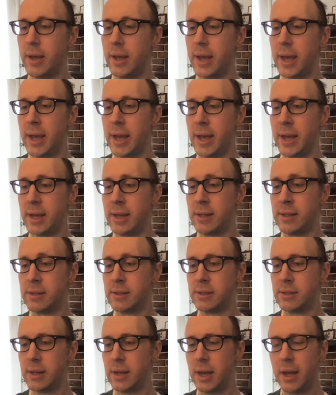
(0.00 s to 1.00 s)

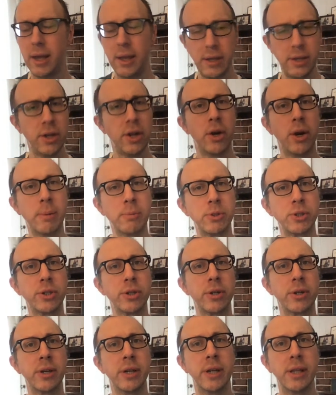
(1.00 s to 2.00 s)
And, I'm
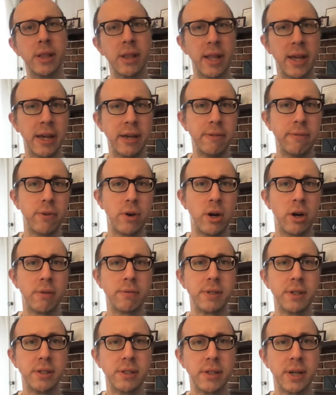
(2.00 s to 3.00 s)
sure in life,
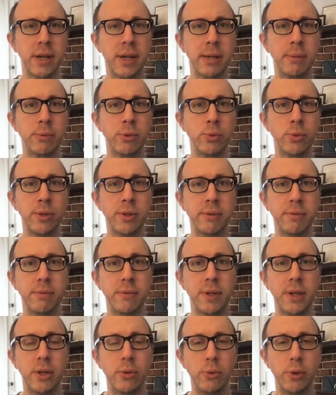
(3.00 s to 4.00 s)
oftentimes
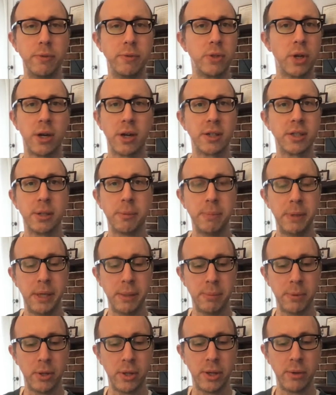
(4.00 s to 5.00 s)
we've talked to
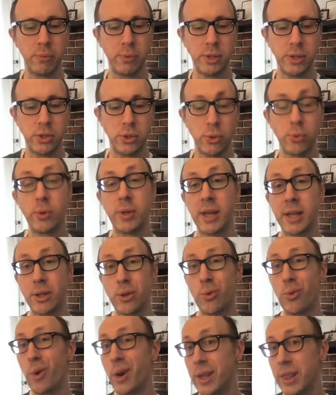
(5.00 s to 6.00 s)
people and we don't get
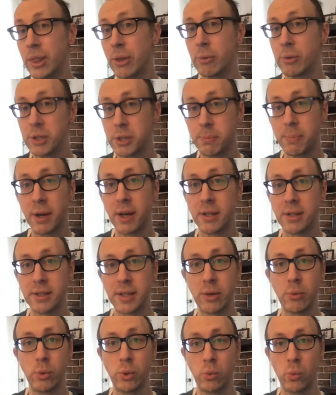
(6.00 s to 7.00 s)
quite the response
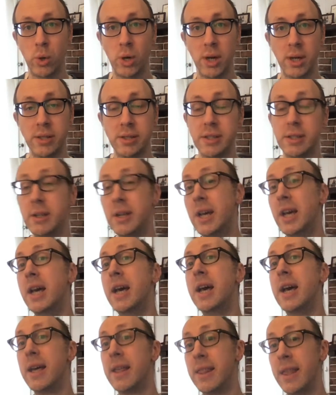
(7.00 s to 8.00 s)
that we want, and
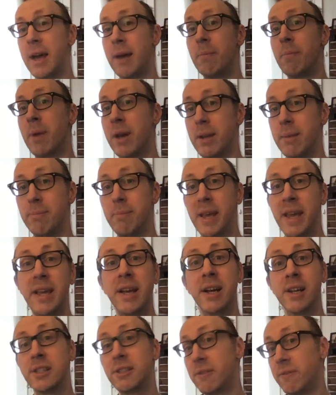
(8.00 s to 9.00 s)
that might make
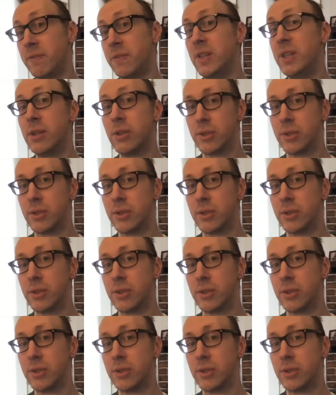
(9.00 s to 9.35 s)
us feel